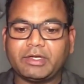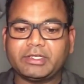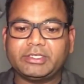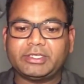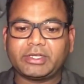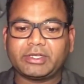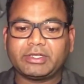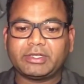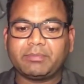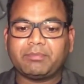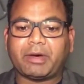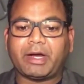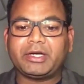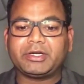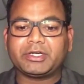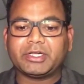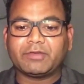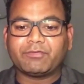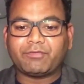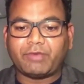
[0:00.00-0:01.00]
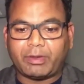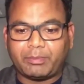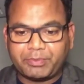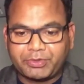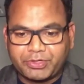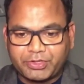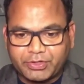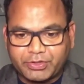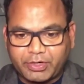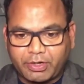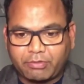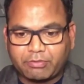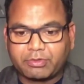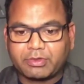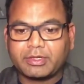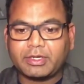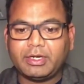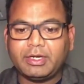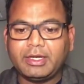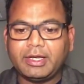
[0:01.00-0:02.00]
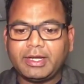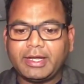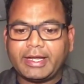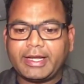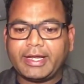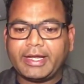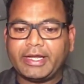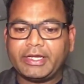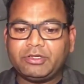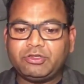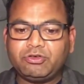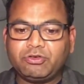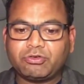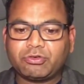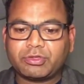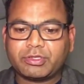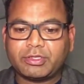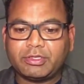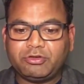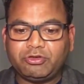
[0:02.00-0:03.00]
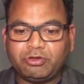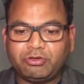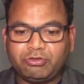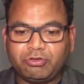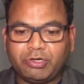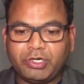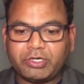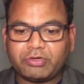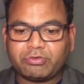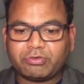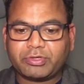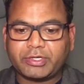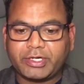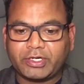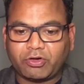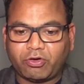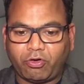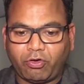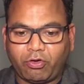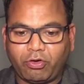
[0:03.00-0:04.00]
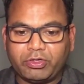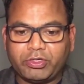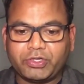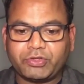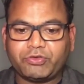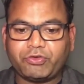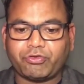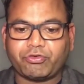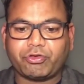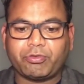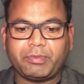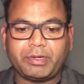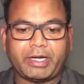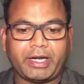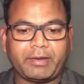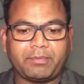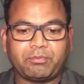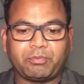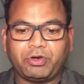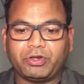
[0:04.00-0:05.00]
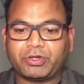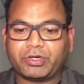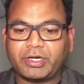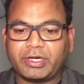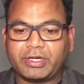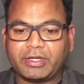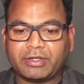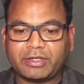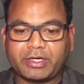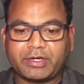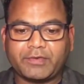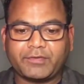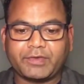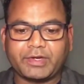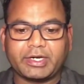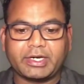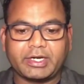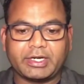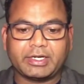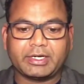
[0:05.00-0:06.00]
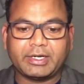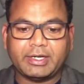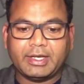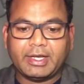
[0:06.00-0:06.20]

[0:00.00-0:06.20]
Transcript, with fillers: This is a Malta pharmacy council and you, you, you need to send all these documents like police presence certificate,